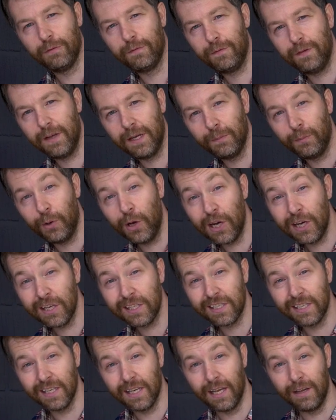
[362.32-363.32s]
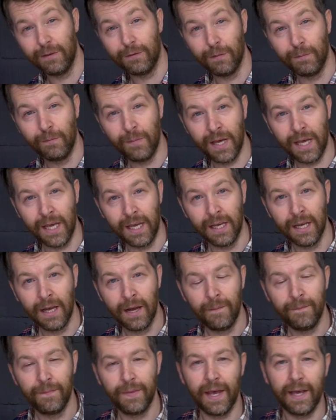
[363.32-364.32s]
think personally, for me,
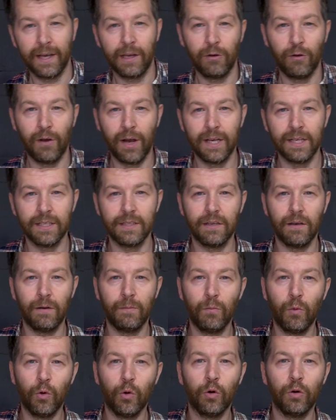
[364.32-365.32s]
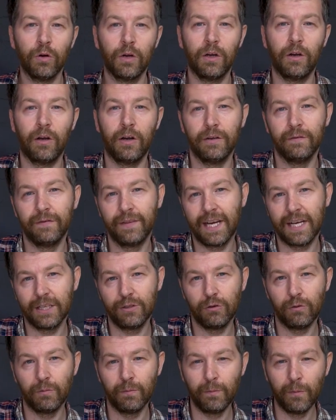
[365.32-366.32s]
that creates a more kind of
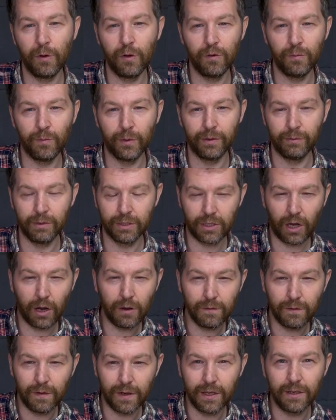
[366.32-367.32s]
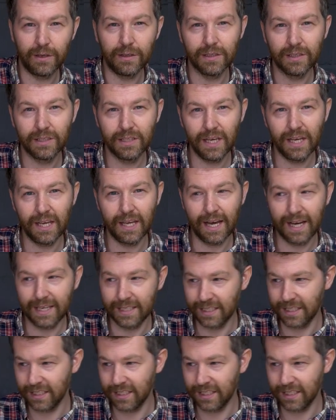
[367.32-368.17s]
natural movement, which hopefully you can see as